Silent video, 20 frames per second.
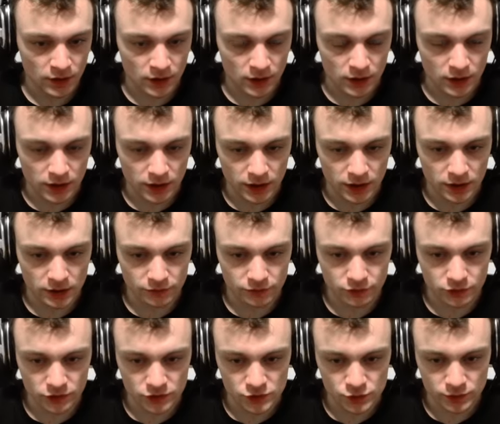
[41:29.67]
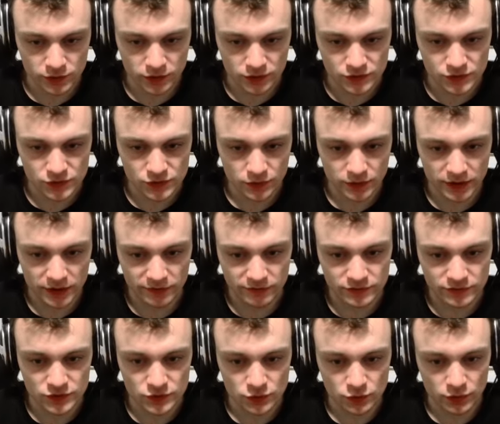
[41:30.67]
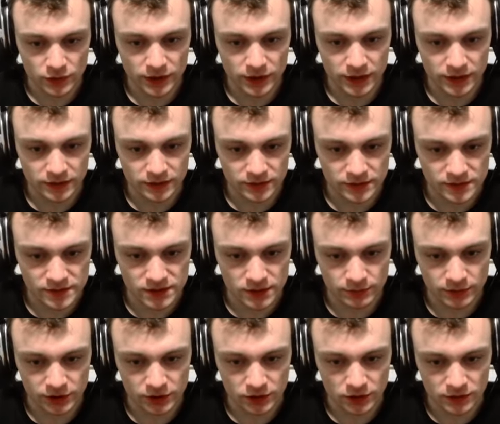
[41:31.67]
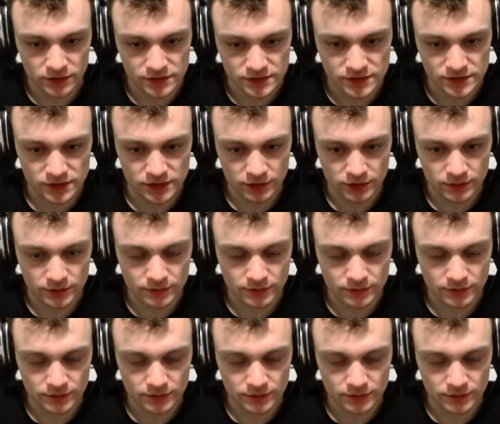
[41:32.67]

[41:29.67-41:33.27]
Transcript: And of course we also have to add the semicolons here.